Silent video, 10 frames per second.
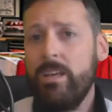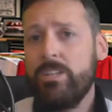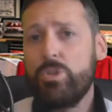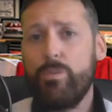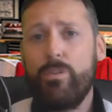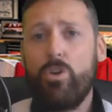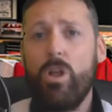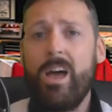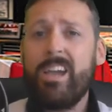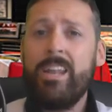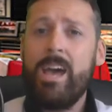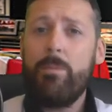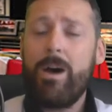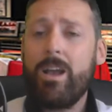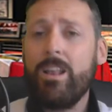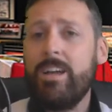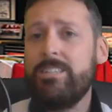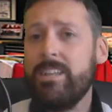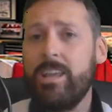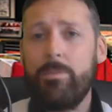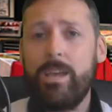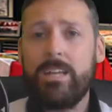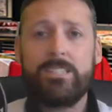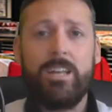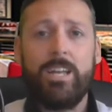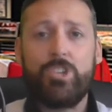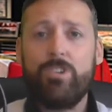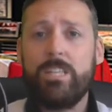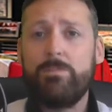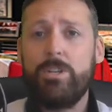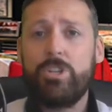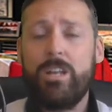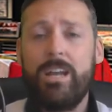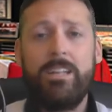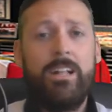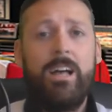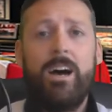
So if you've got like an airbag light, an ABS light, a transmission light,